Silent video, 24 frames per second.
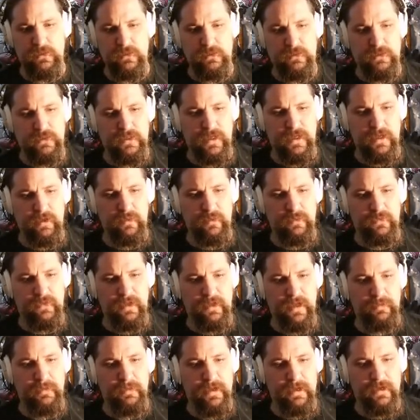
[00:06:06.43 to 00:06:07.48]
Okay,
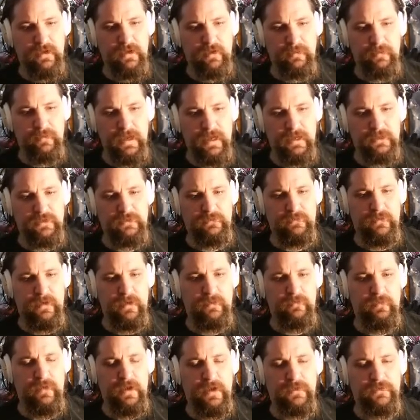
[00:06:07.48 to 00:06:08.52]
hopefully I'm not going back to where
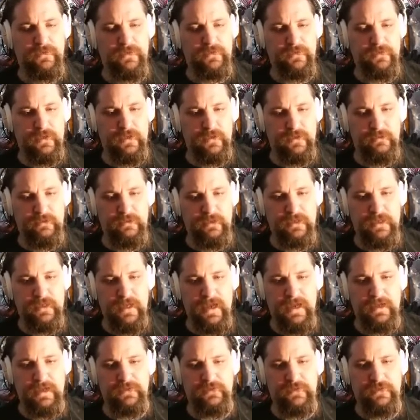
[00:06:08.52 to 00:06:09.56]
I was, because I do need
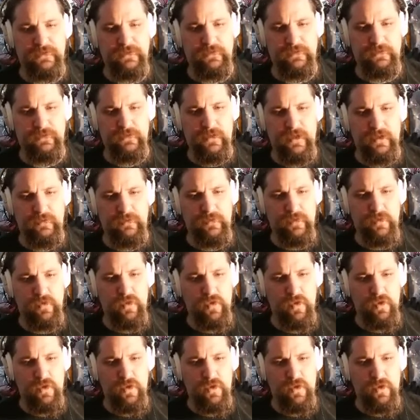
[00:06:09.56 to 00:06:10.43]
to exit this level.